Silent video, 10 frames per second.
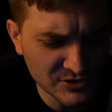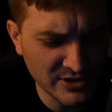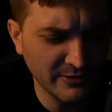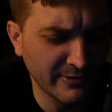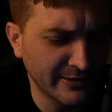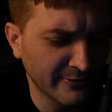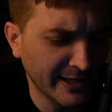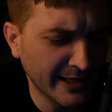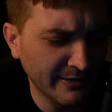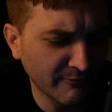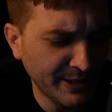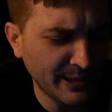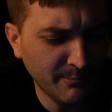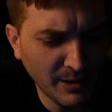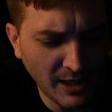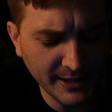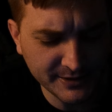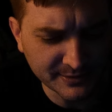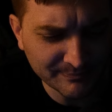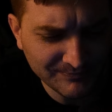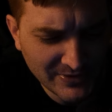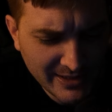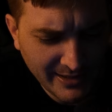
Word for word: the generator. And I ran up behind him